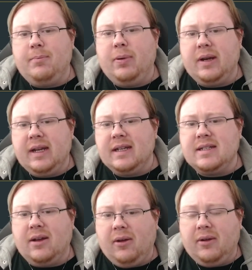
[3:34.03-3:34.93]
putting
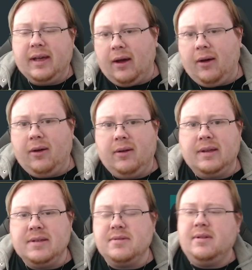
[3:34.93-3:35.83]
into hull at all
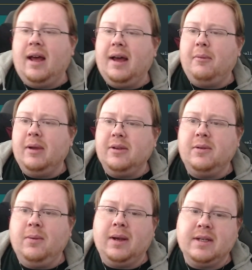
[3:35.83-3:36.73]
is not what
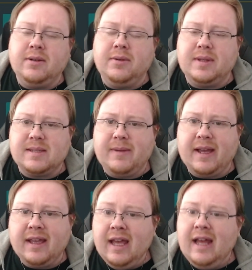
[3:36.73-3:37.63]
you'd want to do with this mech.